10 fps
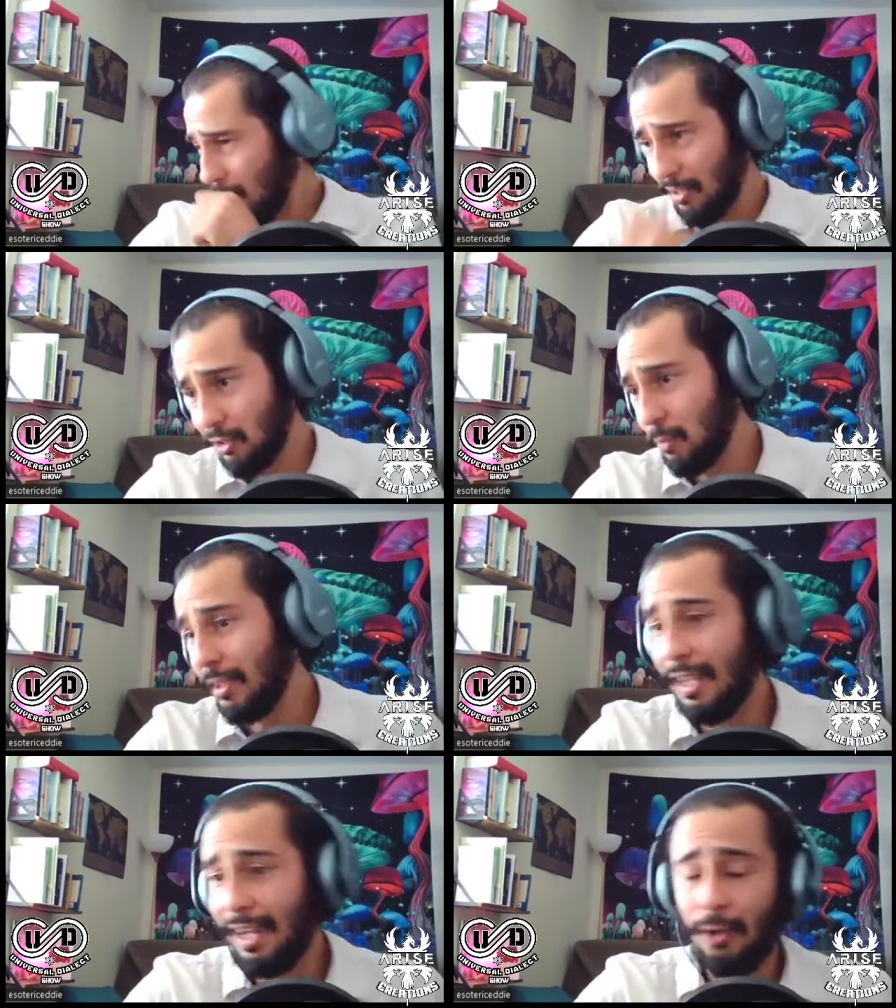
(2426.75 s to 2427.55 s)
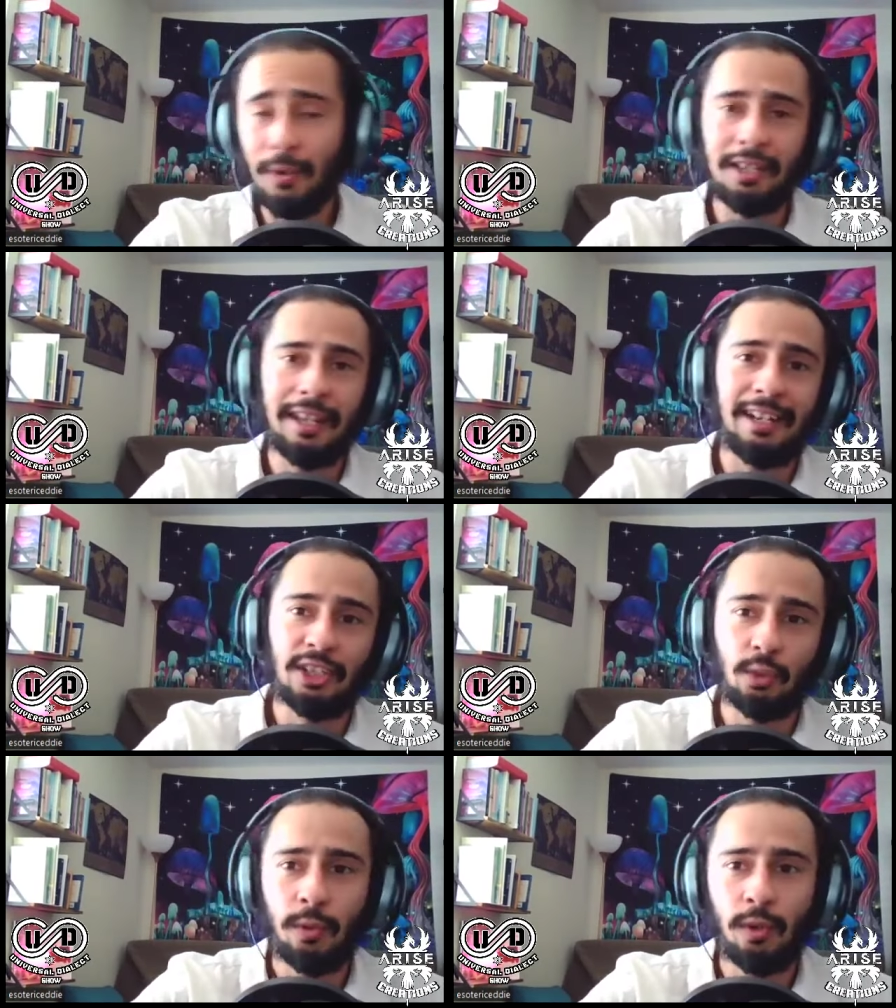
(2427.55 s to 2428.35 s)
Excuse me. The Aryan that I
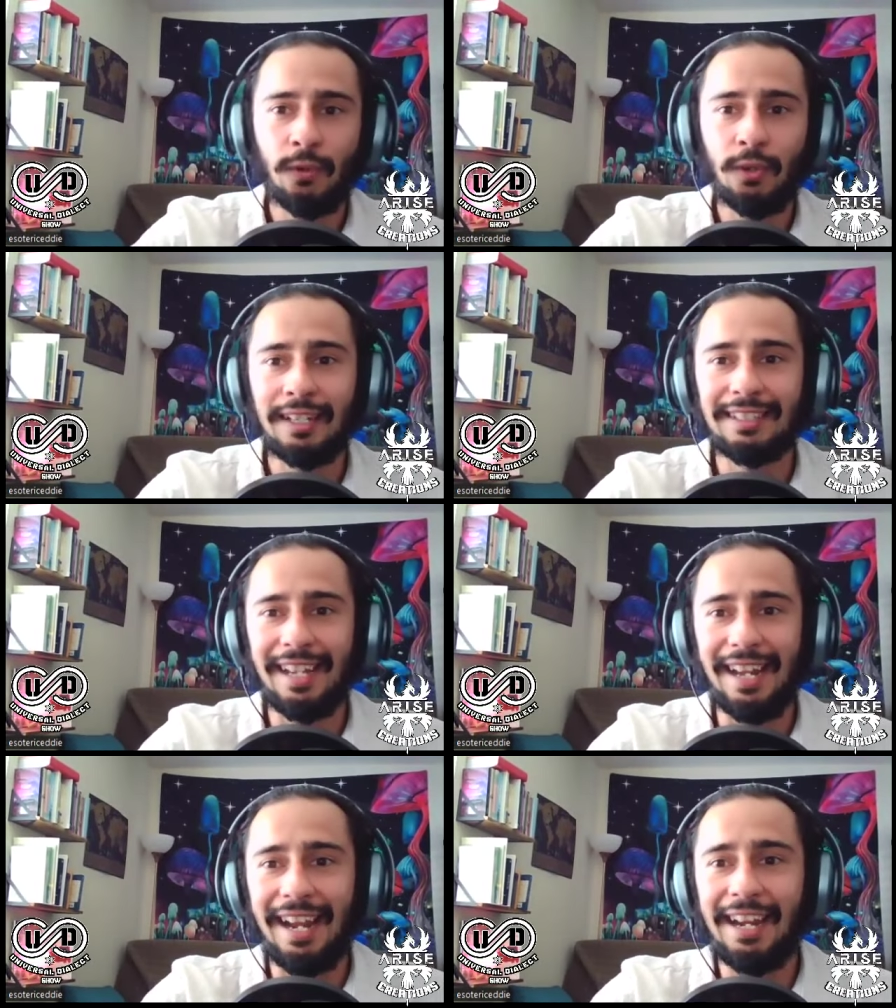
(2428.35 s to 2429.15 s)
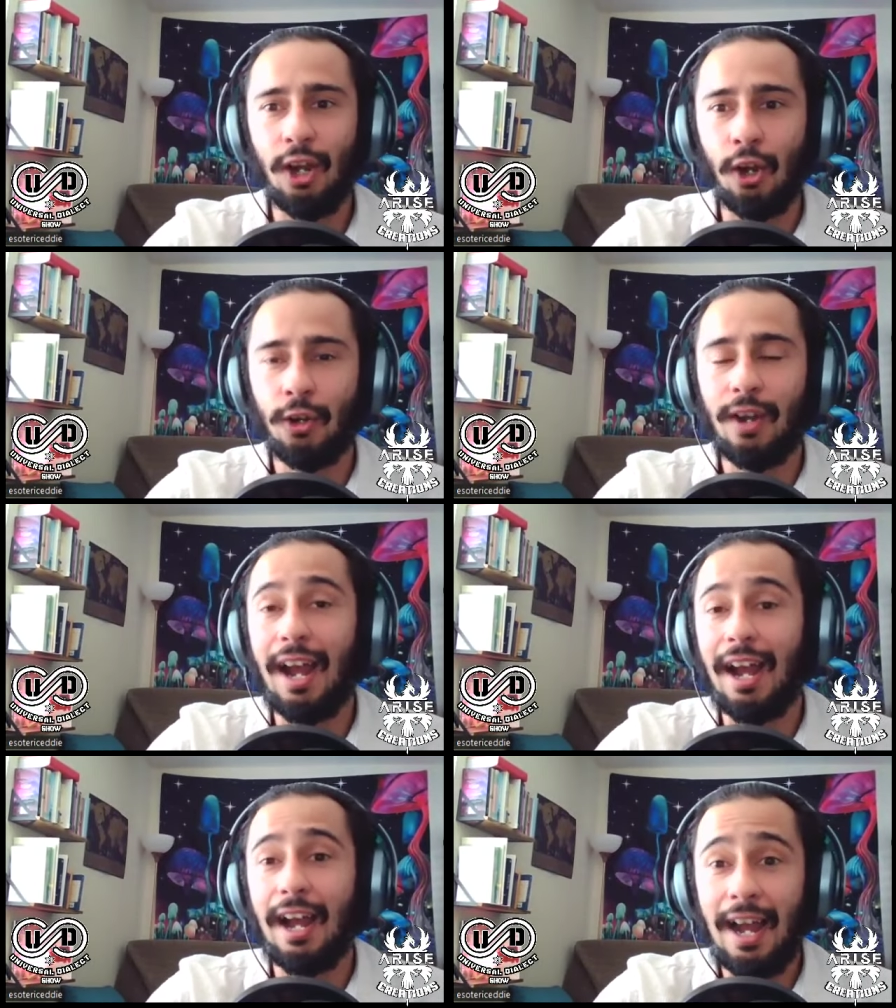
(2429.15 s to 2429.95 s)
just went over is A R
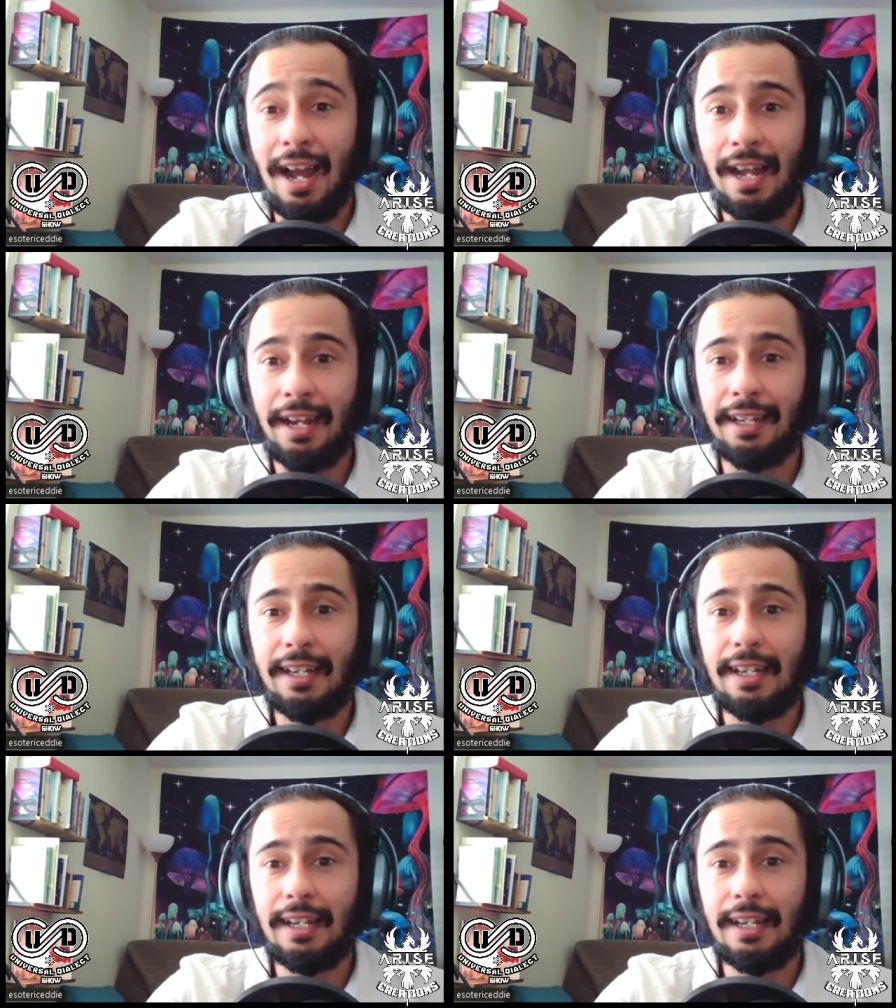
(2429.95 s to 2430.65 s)
I